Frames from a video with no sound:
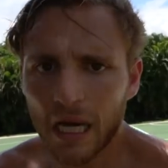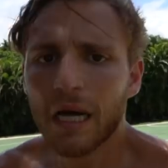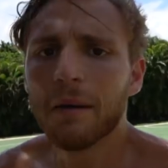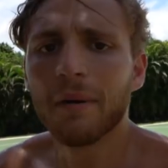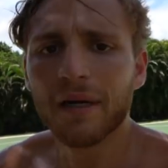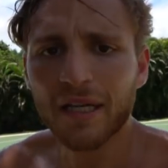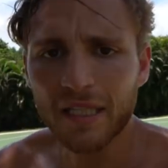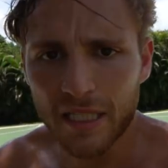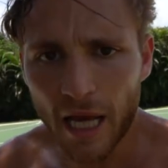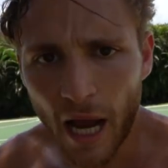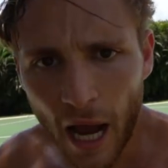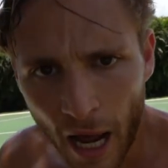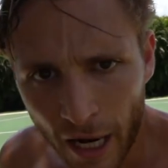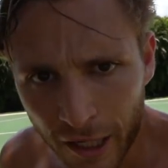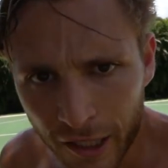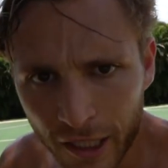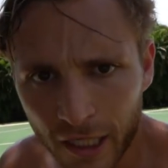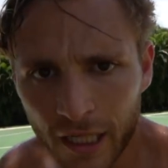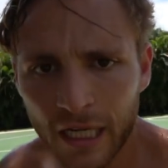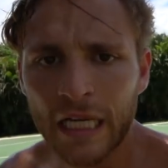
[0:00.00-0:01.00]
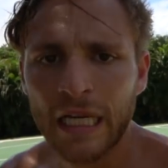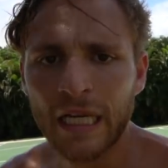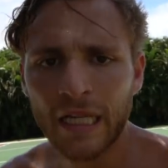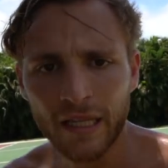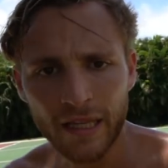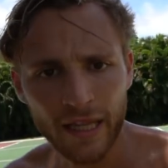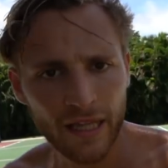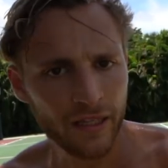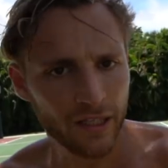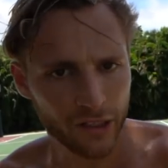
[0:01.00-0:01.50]
but it's hotter
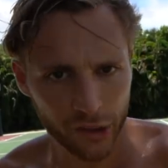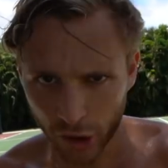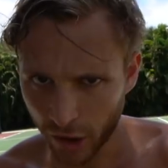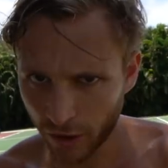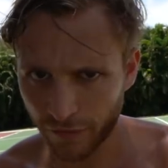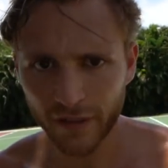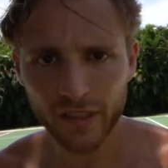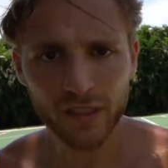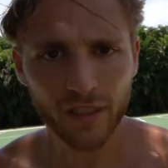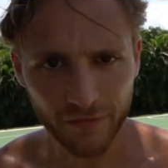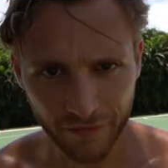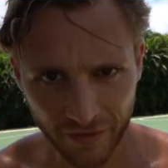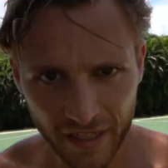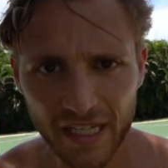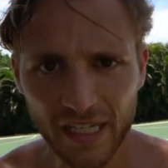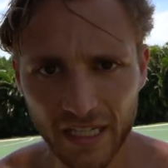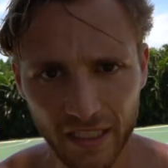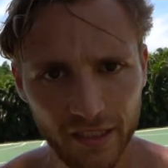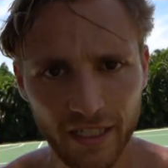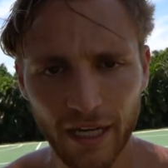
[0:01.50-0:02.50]
than the surface of Venus